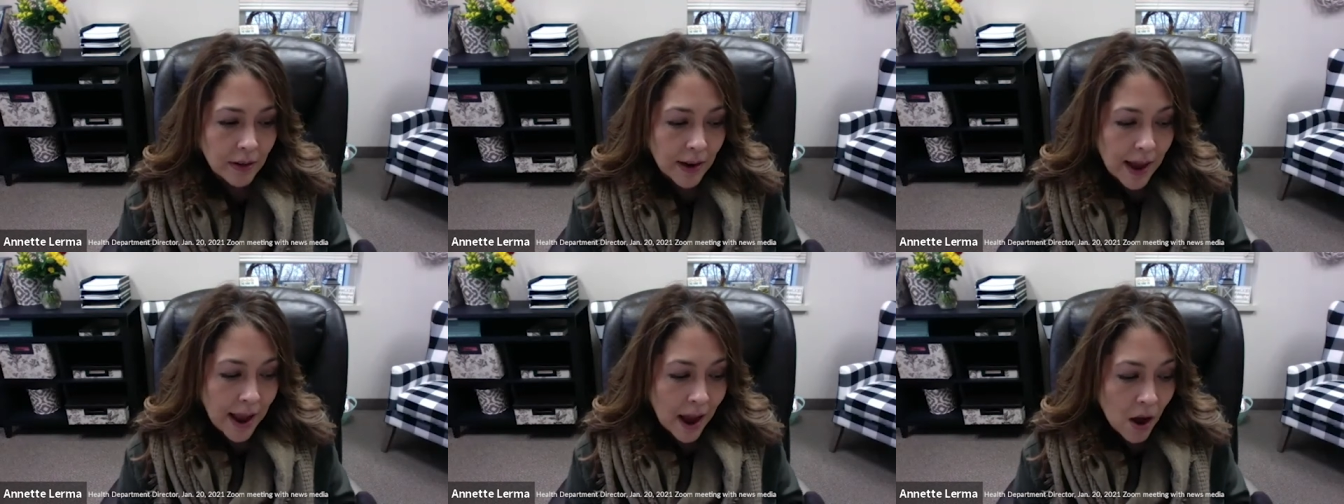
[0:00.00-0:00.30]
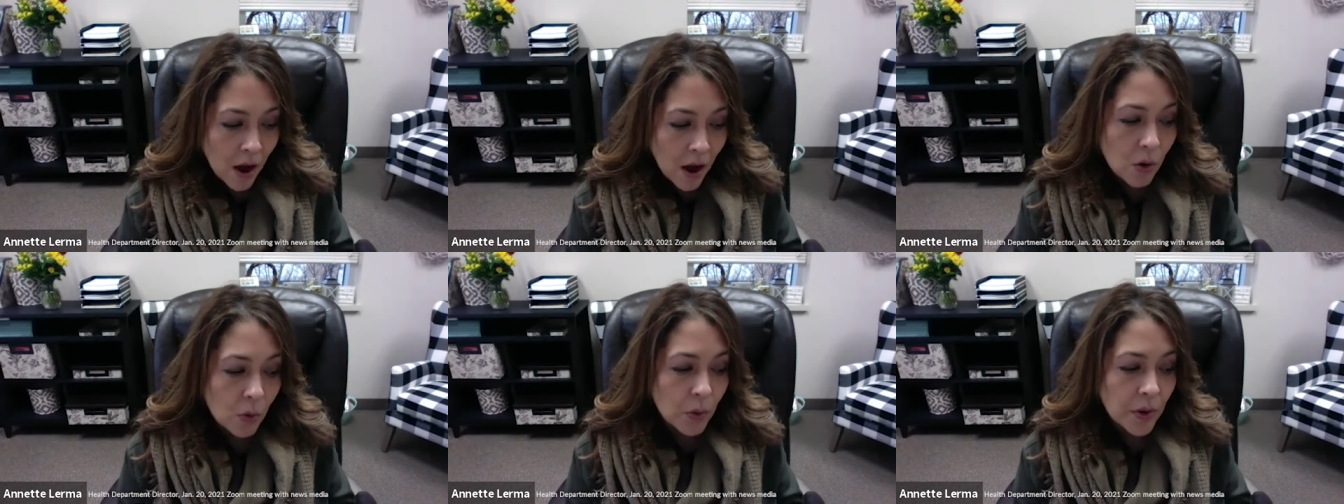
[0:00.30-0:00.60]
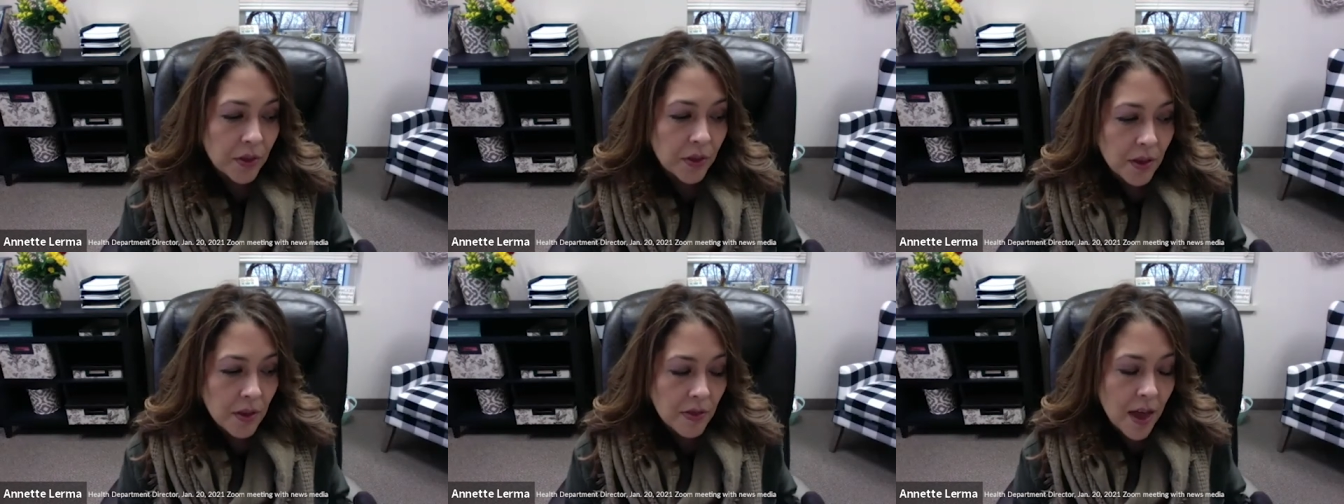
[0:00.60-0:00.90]
out
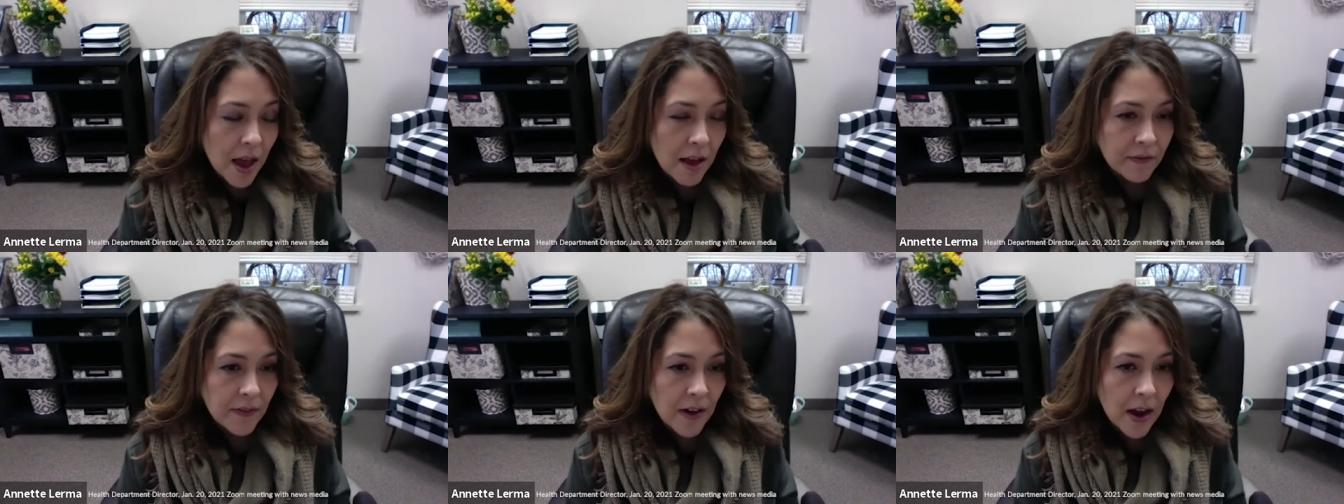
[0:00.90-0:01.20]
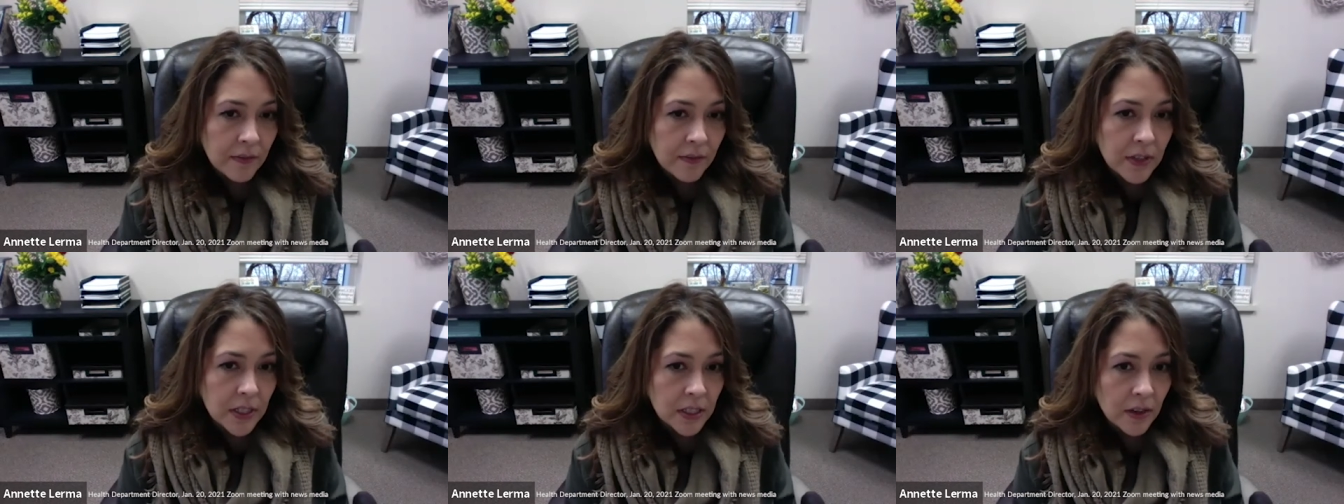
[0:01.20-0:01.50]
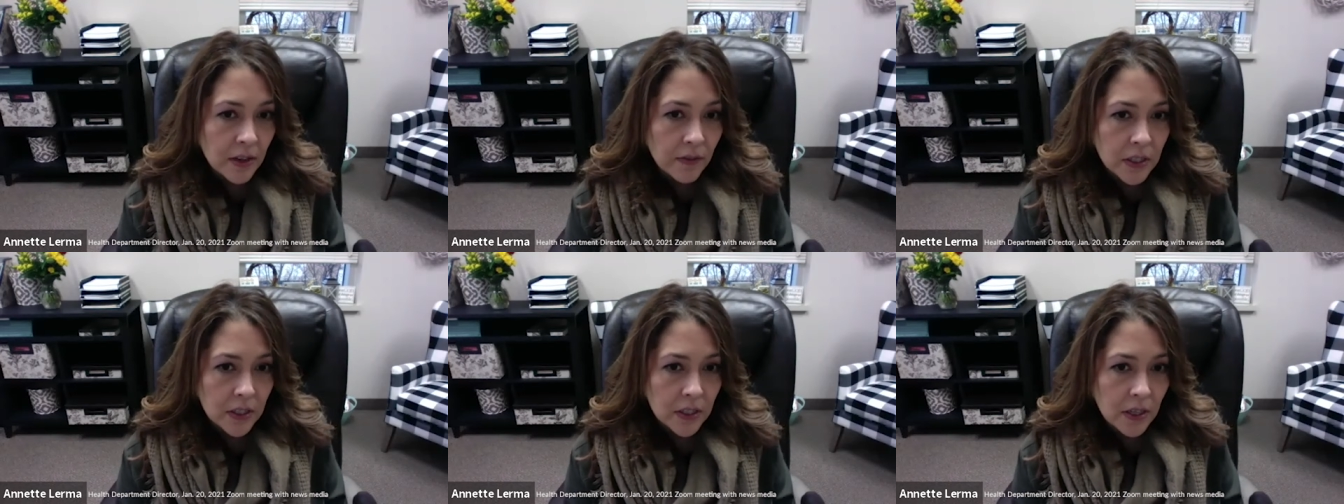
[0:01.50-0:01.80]
within that five to
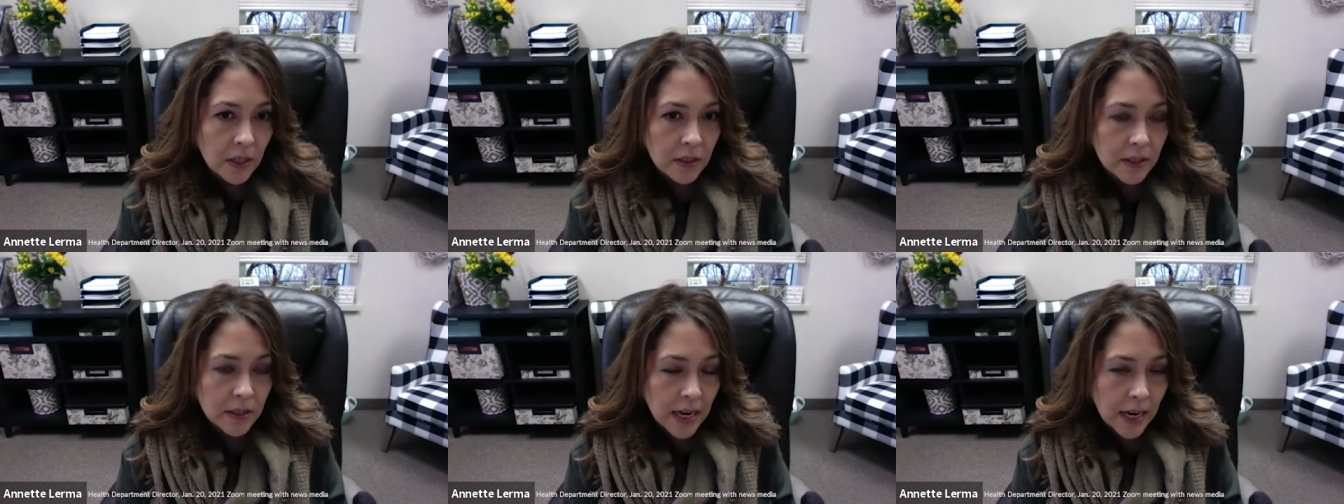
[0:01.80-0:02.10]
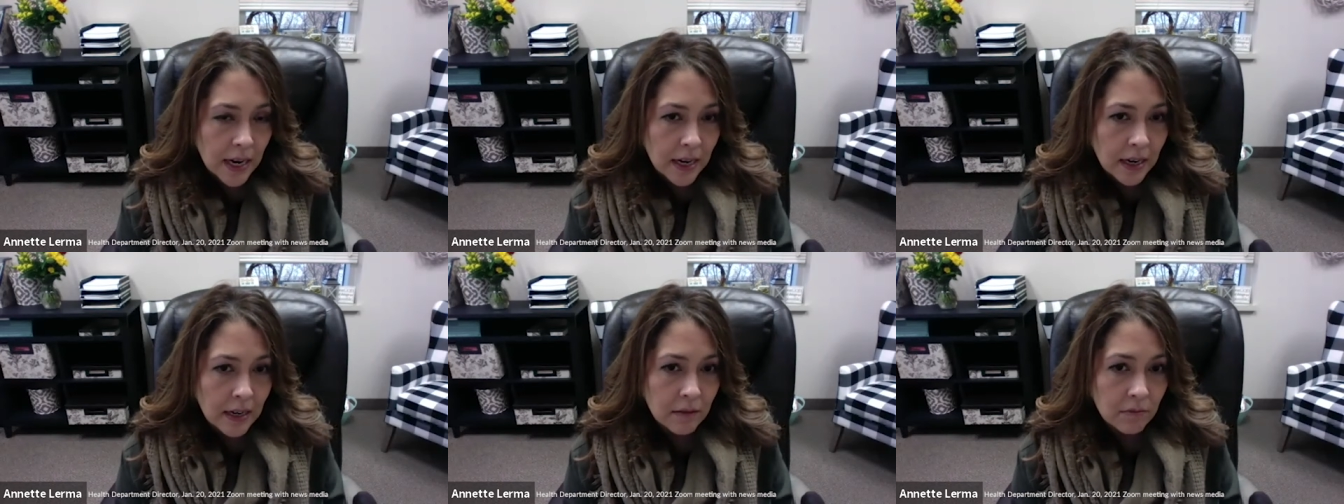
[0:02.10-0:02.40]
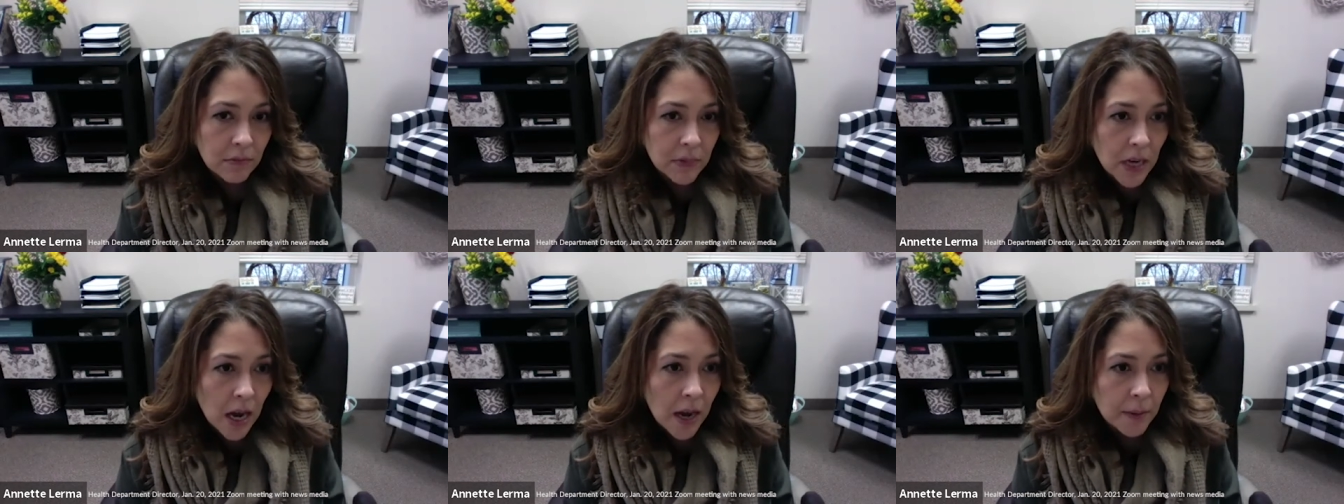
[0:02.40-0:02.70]
seven t-
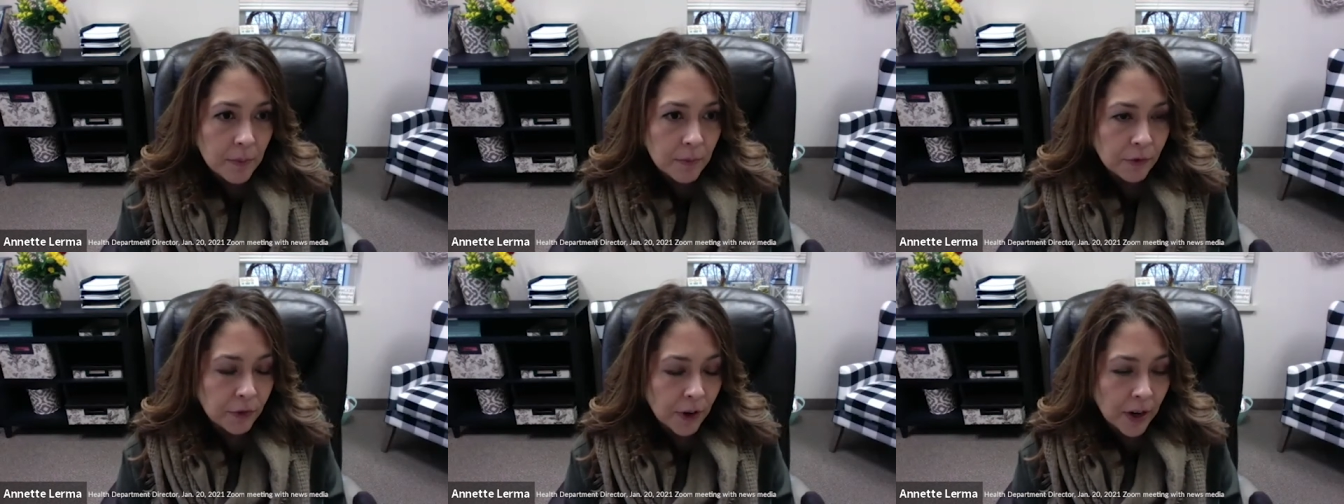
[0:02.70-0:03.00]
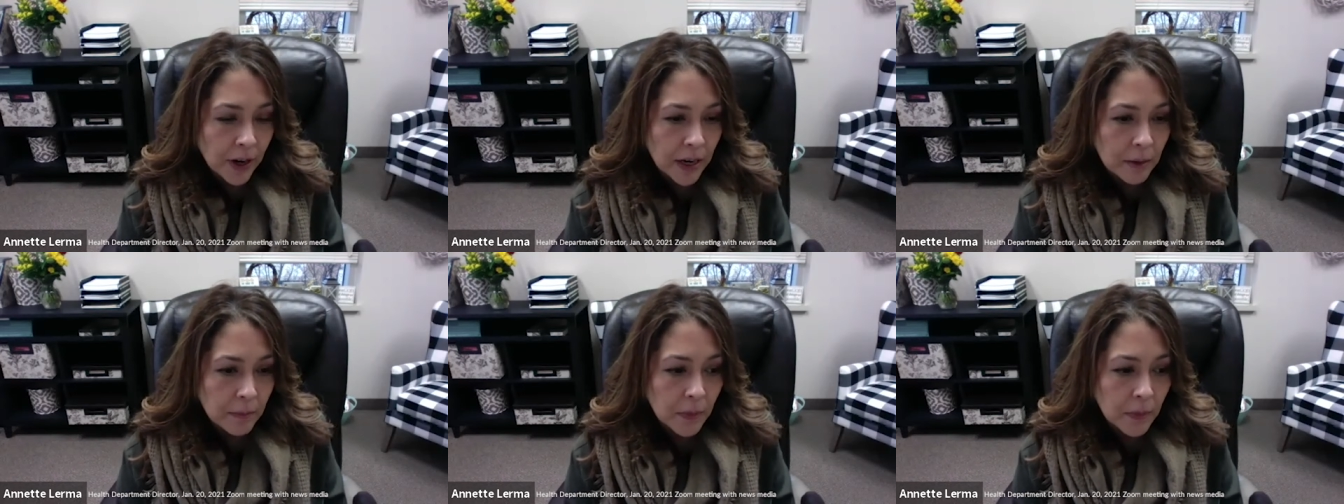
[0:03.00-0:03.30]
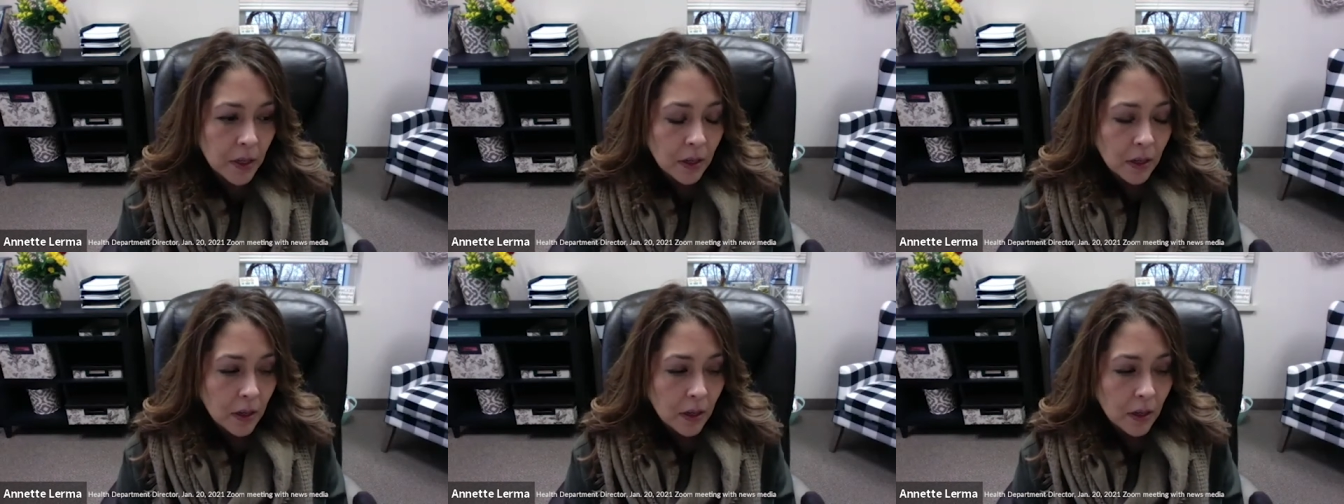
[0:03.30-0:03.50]
day time frame.